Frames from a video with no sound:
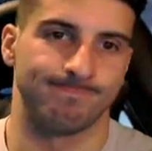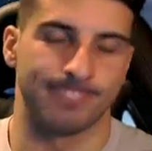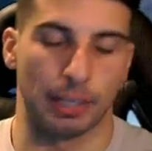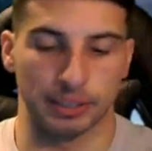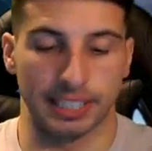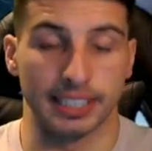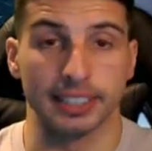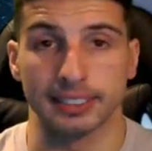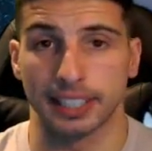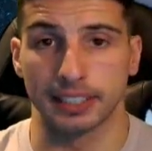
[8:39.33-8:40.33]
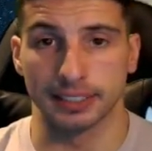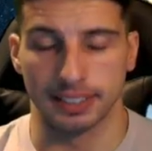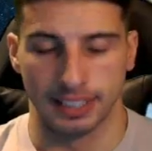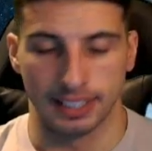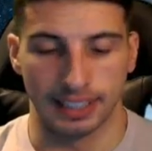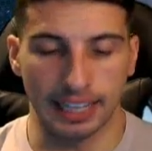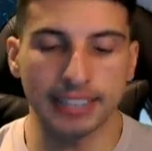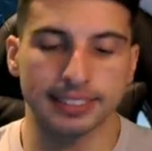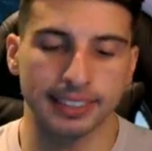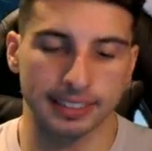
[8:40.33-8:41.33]
I was getting excited. The
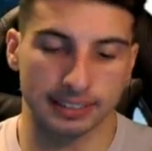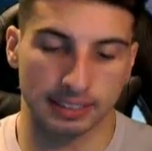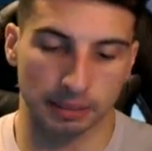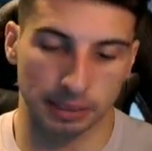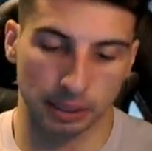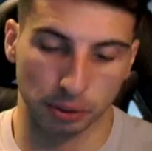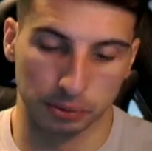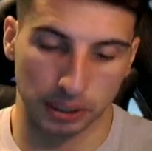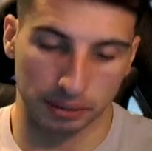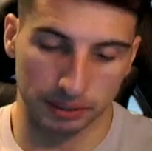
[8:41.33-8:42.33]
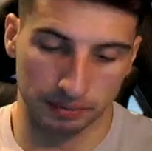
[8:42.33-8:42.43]
last ticket's gonna be a group 7.